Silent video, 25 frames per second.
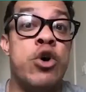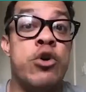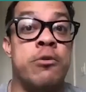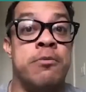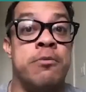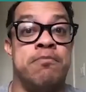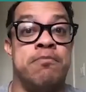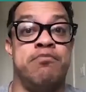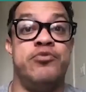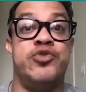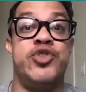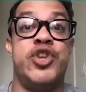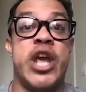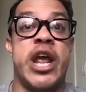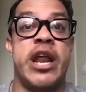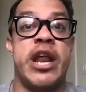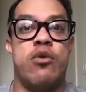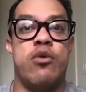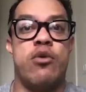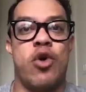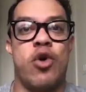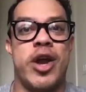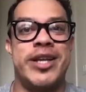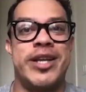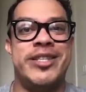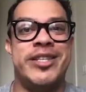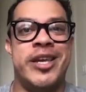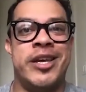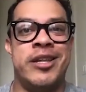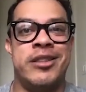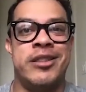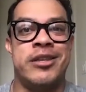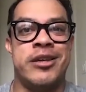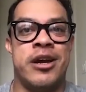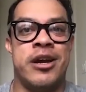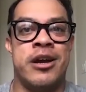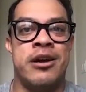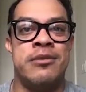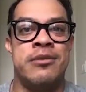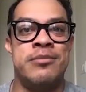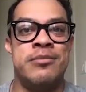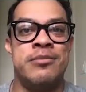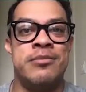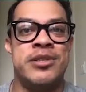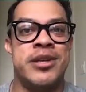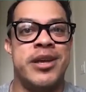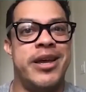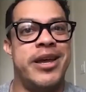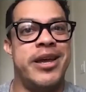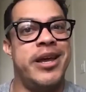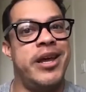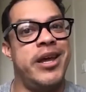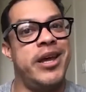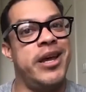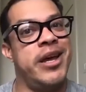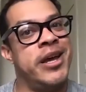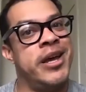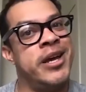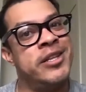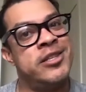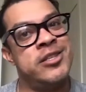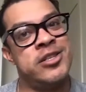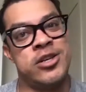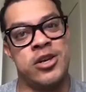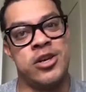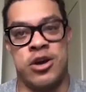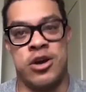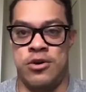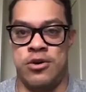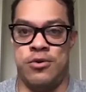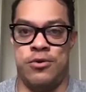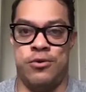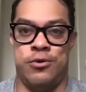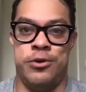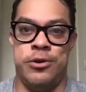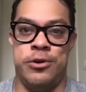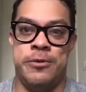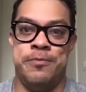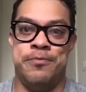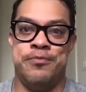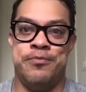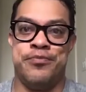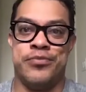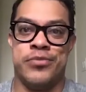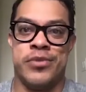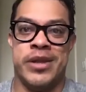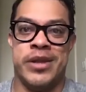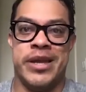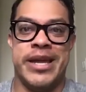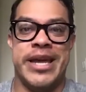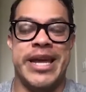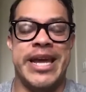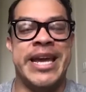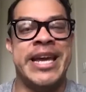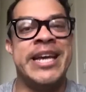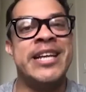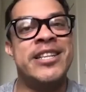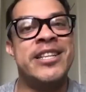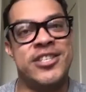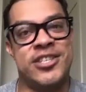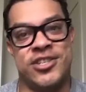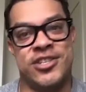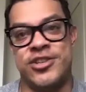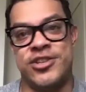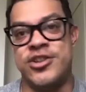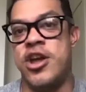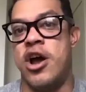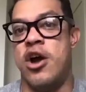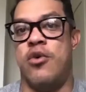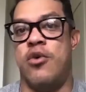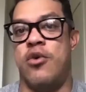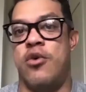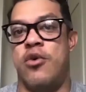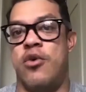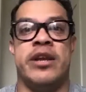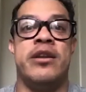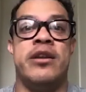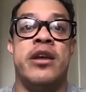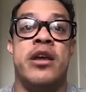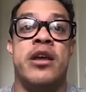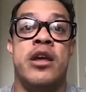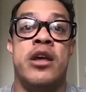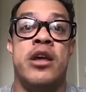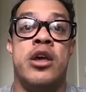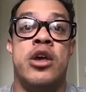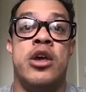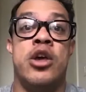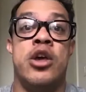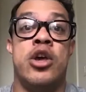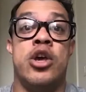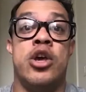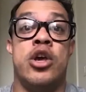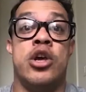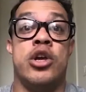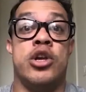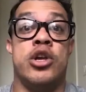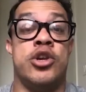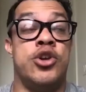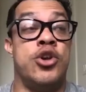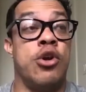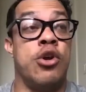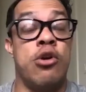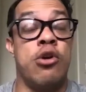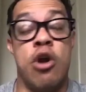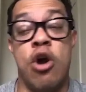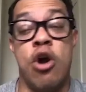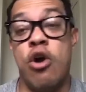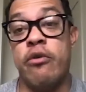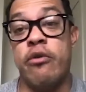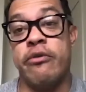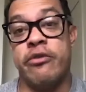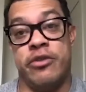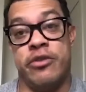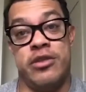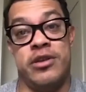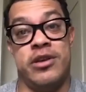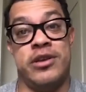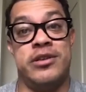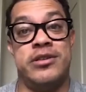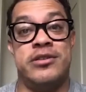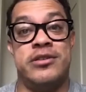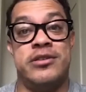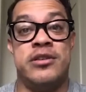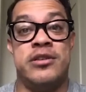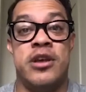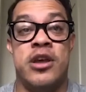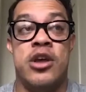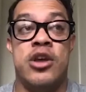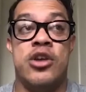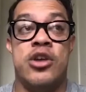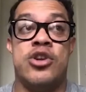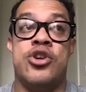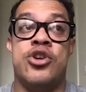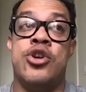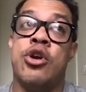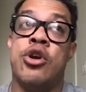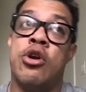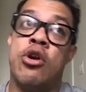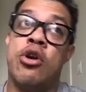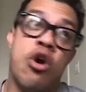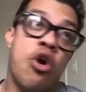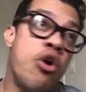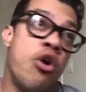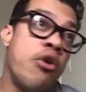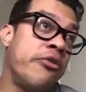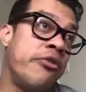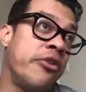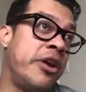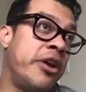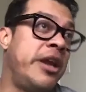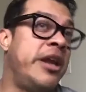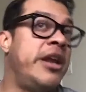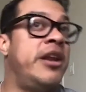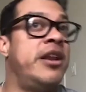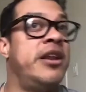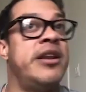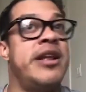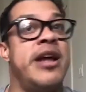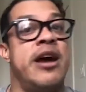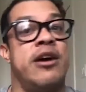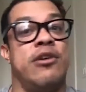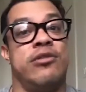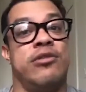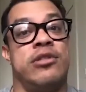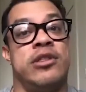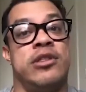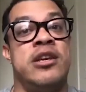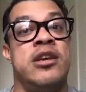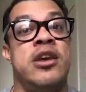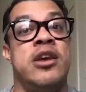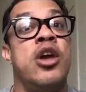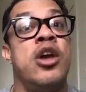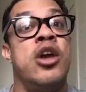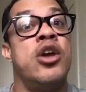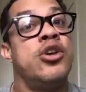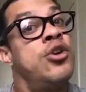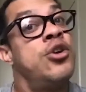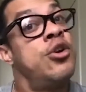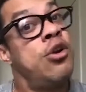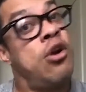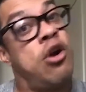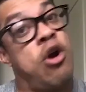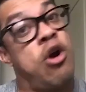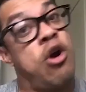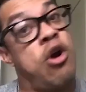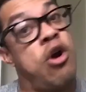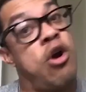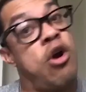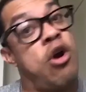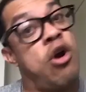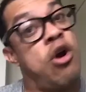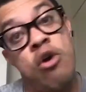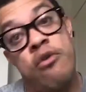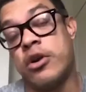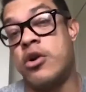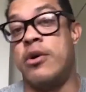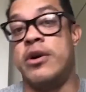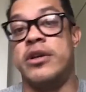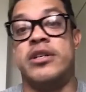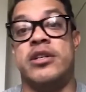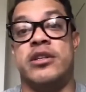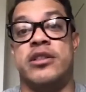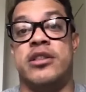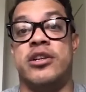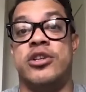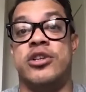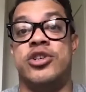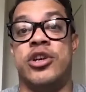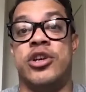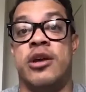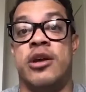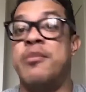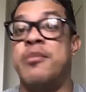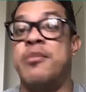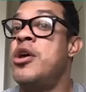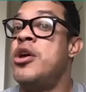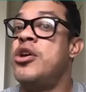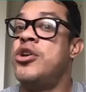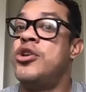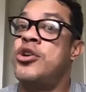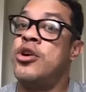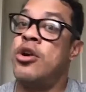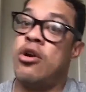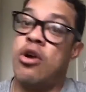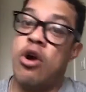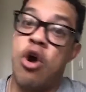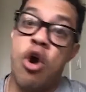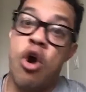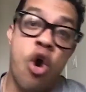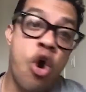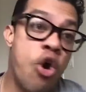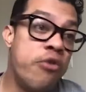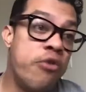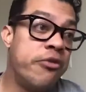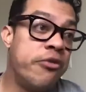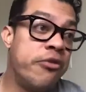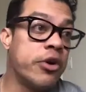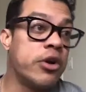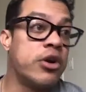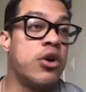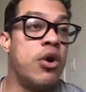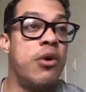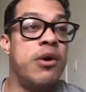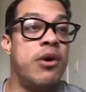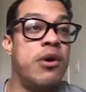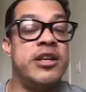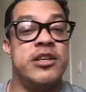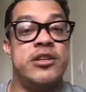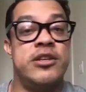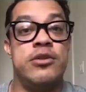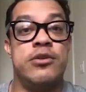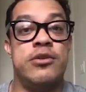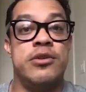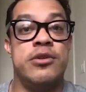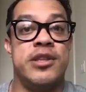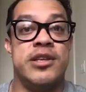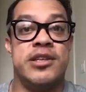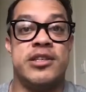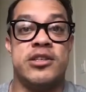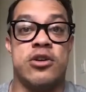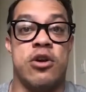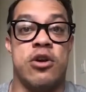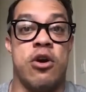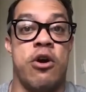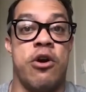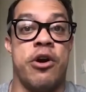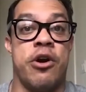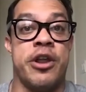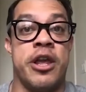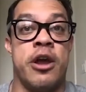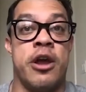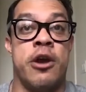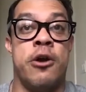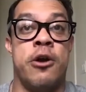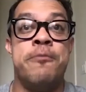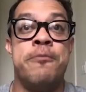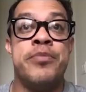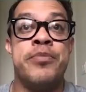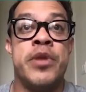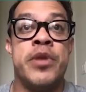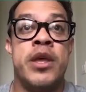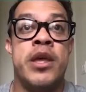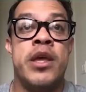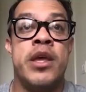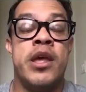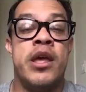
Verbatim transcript: boom, January 10th comes, it's cold, it's snowing, you're over this, you're over eating healthy, you're over going to the gym, you're over going doing this cardio.